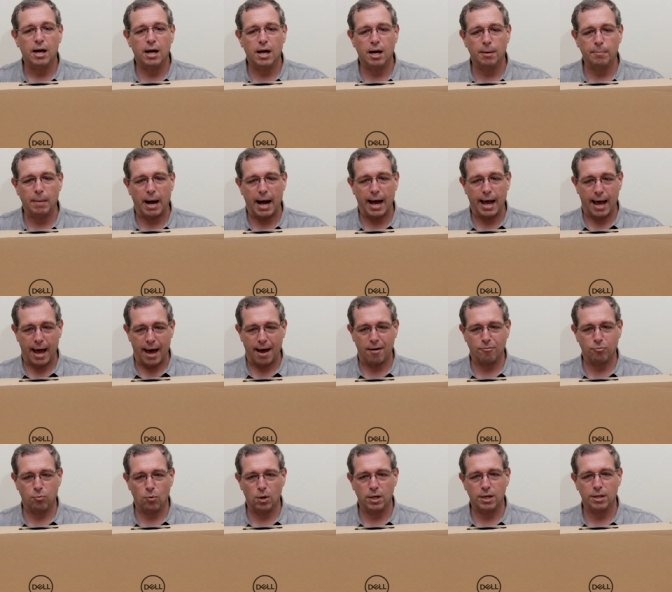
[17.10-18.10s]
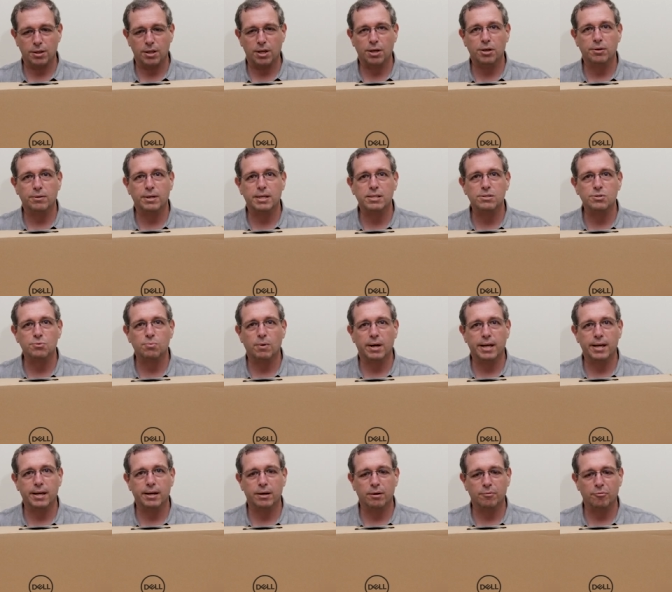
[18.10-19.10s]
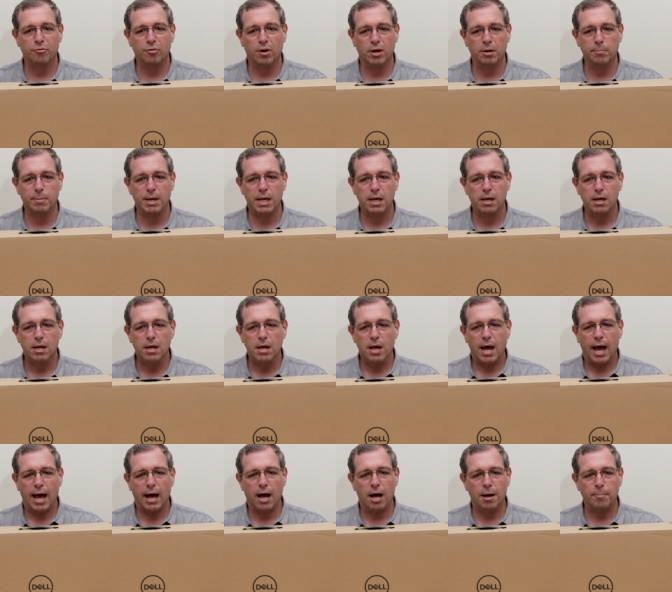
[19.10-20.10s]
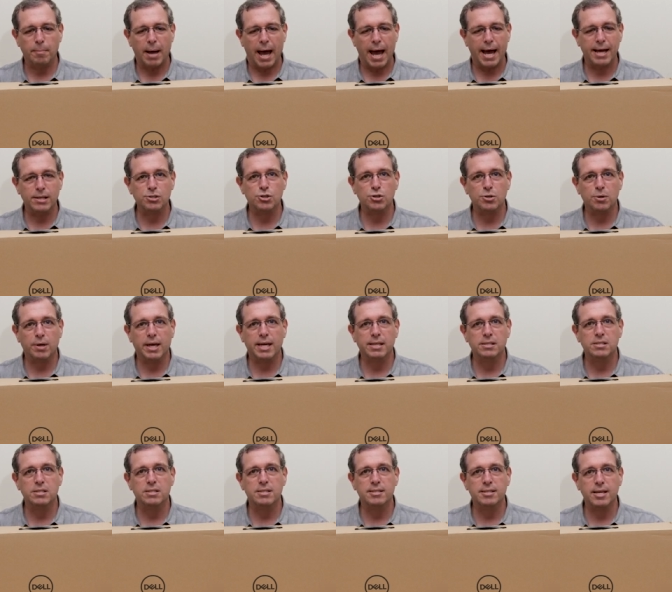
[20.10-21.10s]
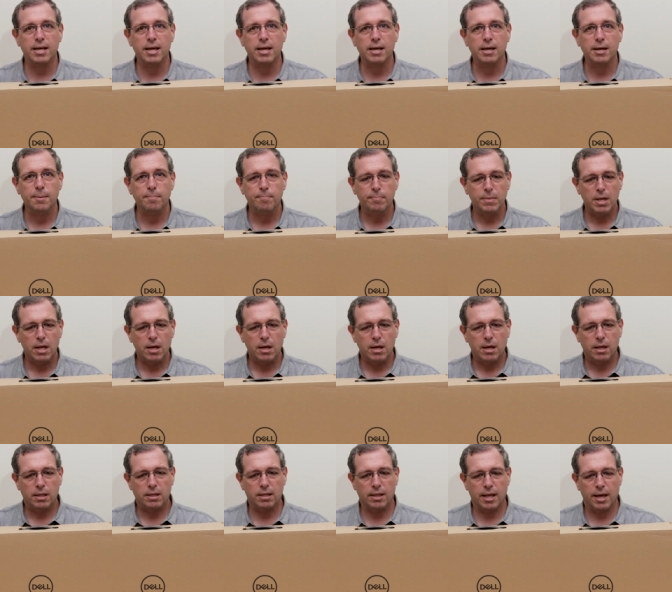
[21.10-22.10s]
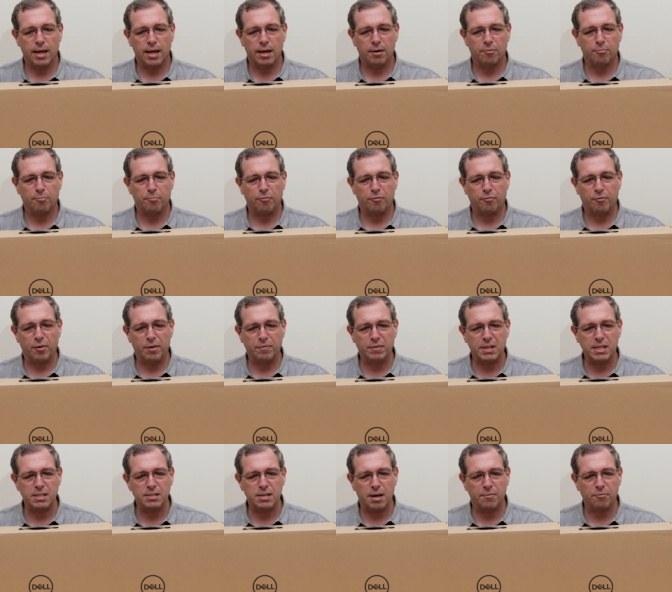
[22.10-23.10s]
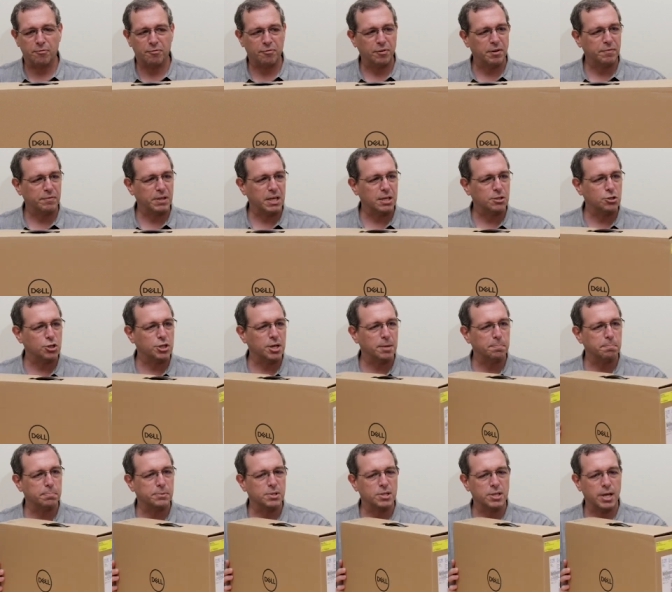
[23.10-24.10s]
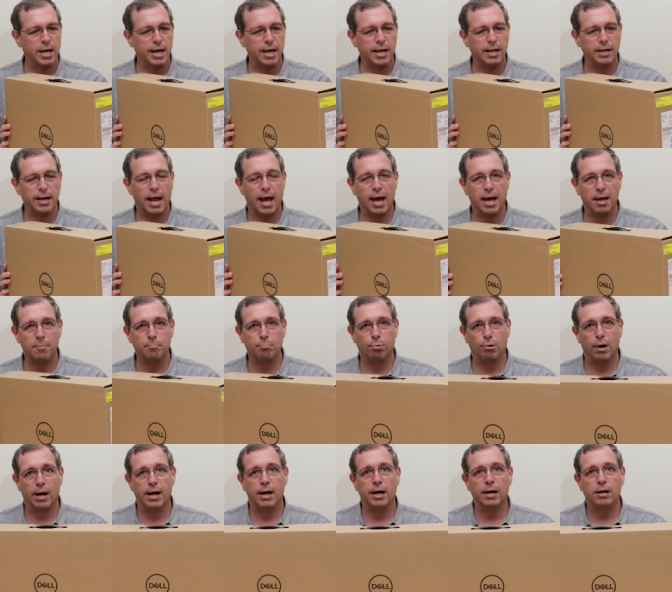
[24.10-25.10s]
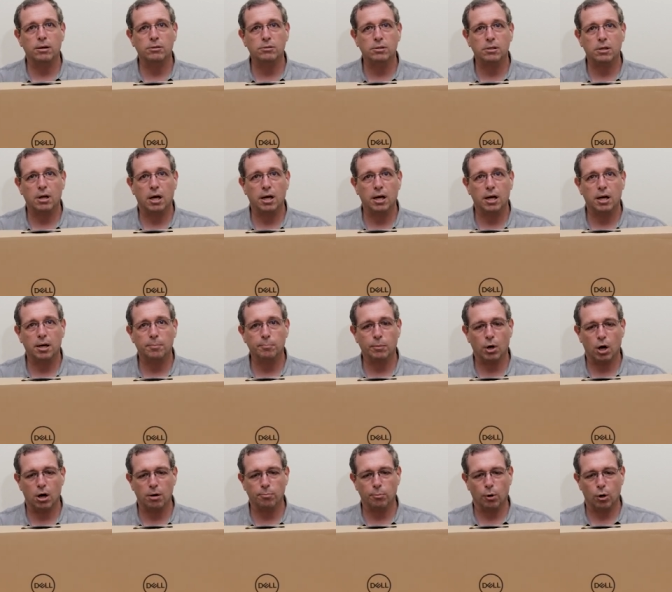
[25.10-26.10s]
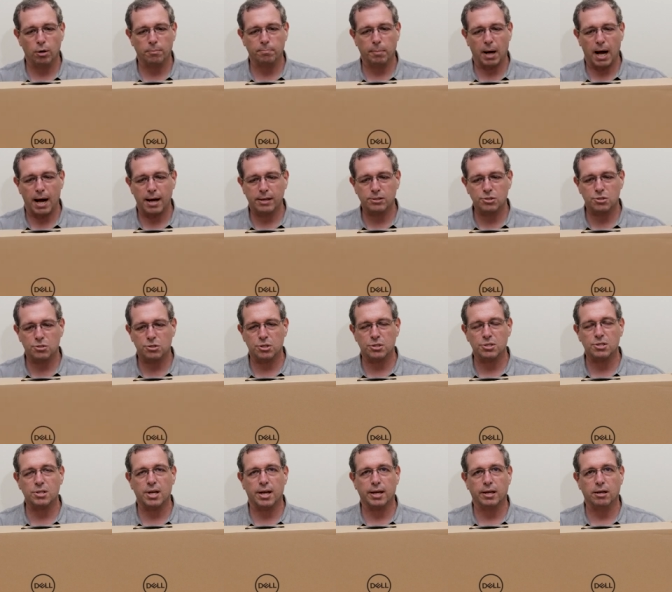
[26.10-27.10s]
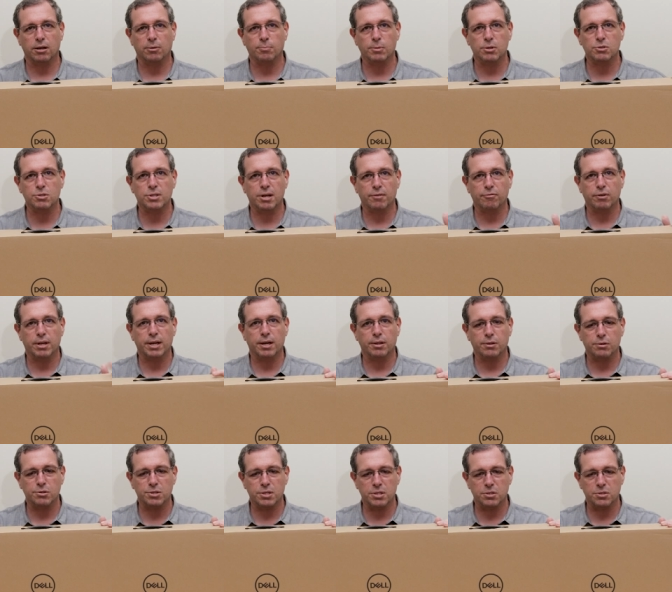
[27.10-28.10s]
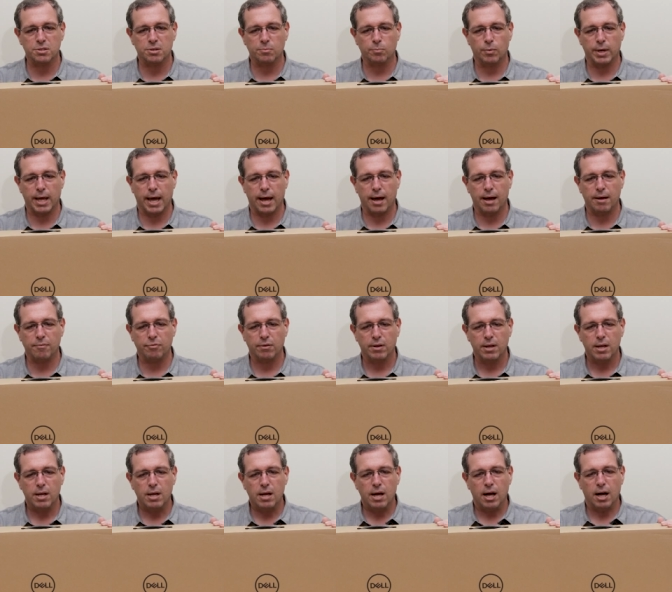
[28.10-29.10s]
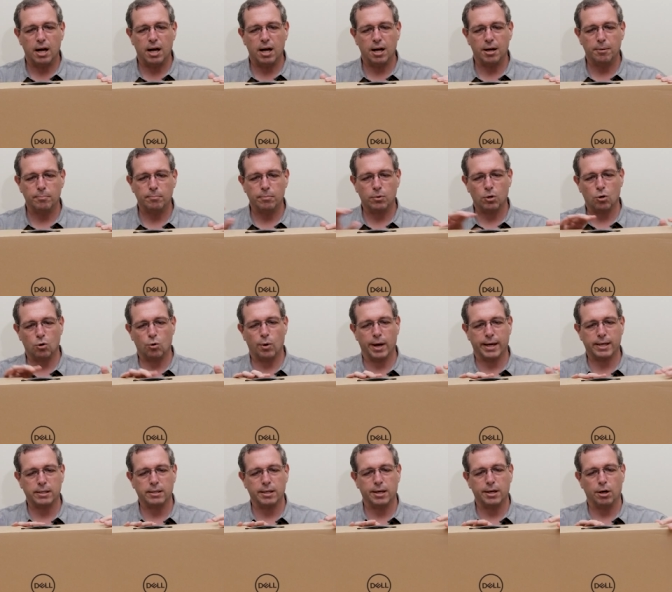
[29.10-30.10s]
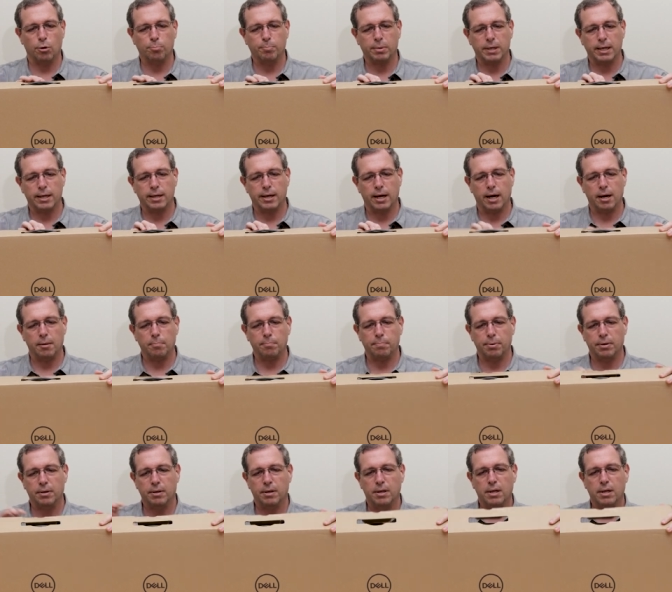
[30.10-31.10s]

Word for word: Um, I have one of the units right here in front of me. Um, as you can see, the 5750 ships in a brown um, cardboard box, just like almost every other system we have. Um, quickly open it up.